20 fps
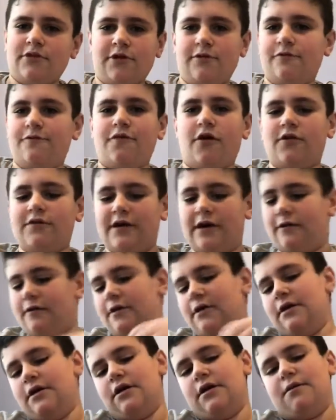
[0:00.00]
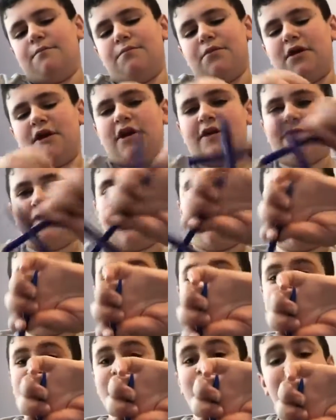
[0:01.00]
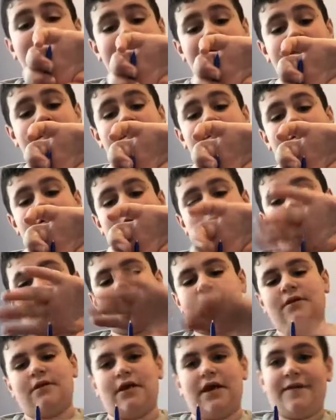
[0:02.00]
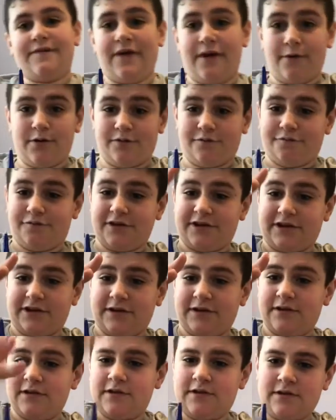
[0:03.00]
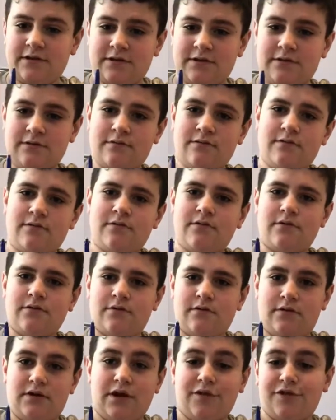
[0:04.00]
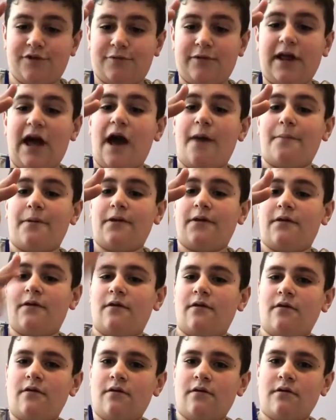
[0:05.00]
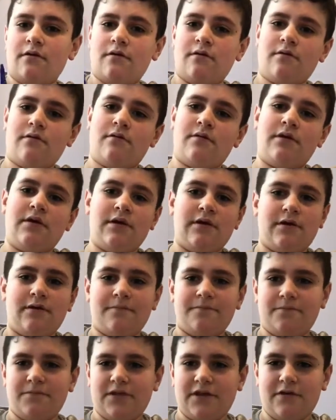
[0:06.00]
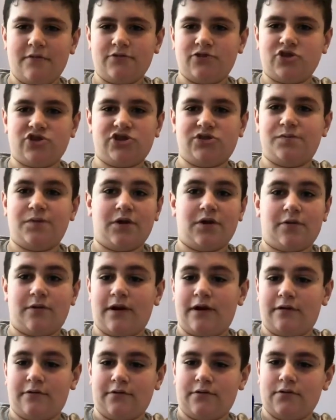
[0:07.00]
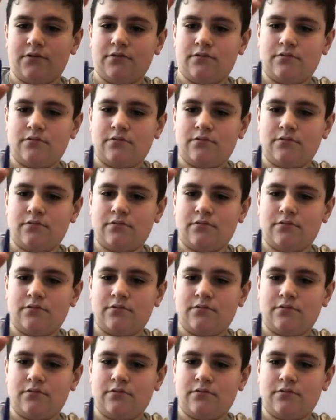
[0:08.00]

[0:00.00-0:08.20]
it would fall down. But if I were to spin it, if I were to flick it, nothing would happen. It would just spin around.